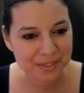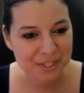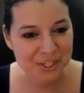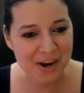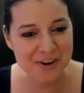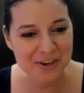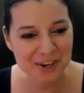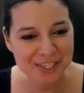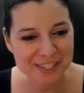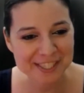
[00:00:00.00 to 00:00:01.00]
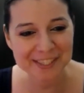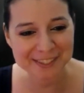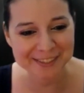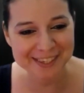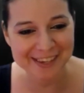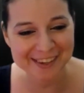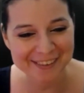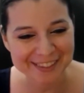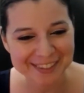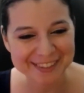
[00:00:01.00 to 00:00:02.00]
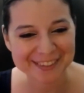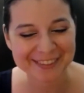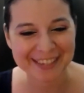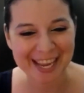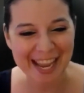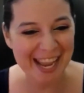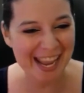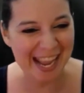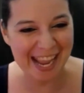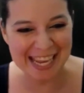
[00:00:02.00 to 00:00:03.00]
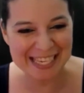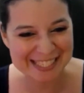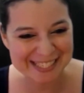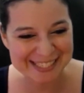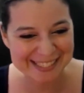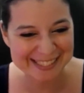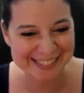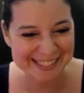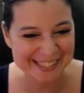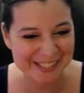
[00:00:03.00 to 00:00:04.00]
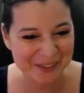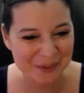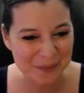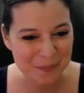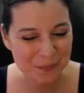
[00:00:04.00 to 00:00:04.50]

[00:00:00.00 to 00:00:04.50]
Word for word: Sharon Curtis. Hello, doll. How are you? Hey, Ace. Good to see you.